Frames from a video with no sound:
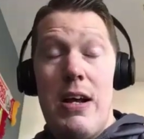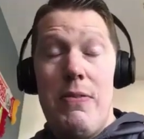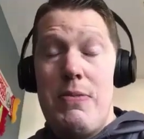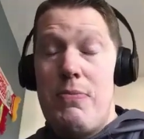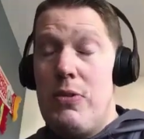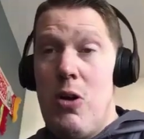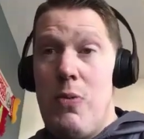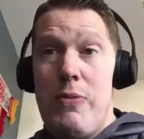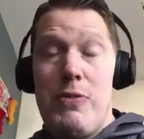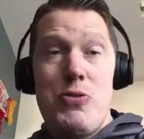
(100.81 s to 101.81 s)
A
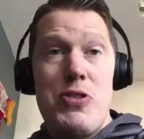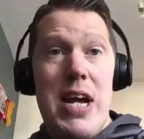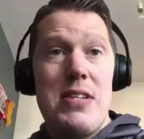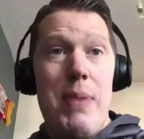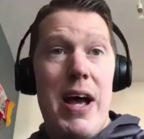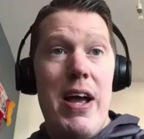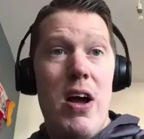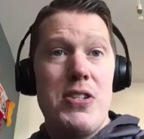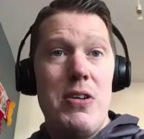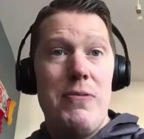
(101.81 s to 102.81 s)
loan move was rejected by
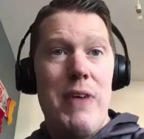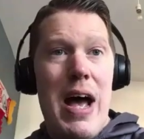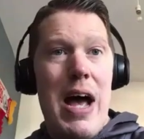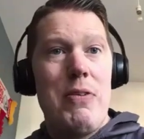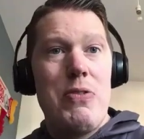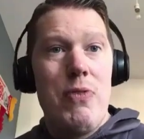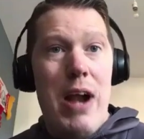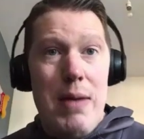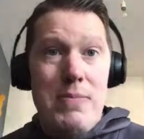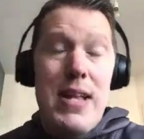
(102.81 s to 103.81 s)
Arsenal for Aaron
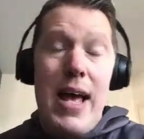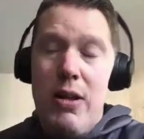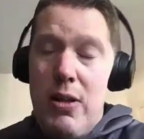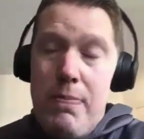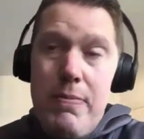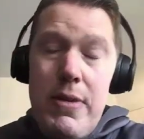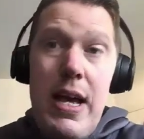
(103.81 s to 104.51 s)
Ramsdale.